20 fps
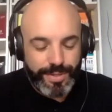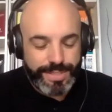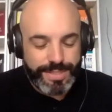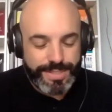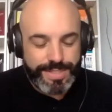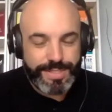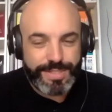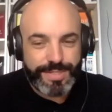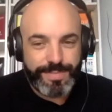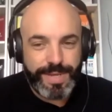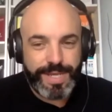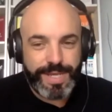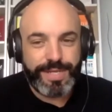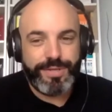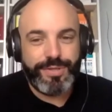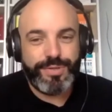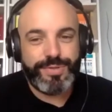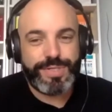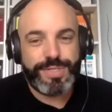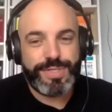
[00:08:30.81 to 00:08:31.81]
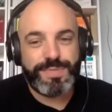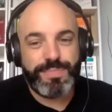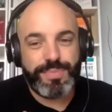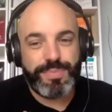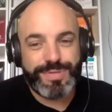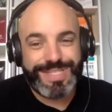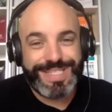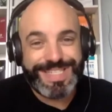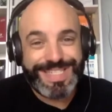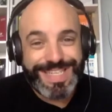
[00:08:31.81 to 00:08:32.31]
decision making uses
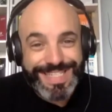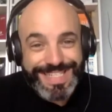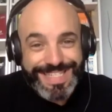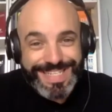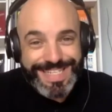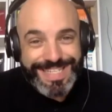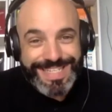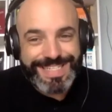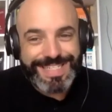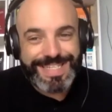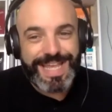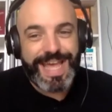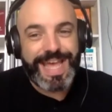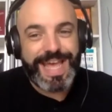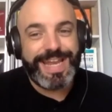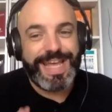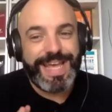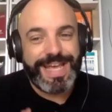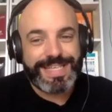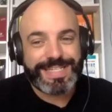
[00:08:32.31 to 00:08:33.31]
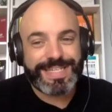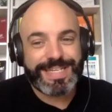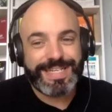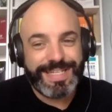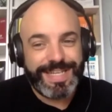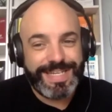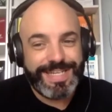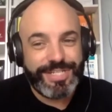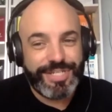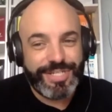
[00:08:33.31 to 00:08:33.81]
persistence and
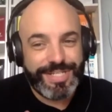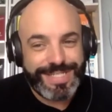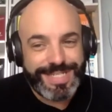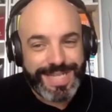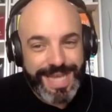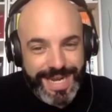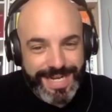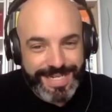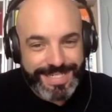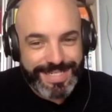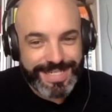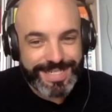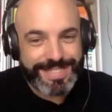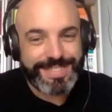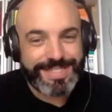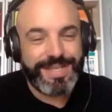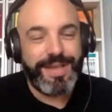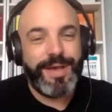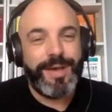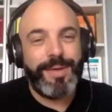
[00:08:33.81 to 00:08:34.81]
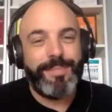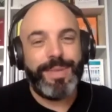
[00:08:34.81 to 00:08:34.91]
escalation tactics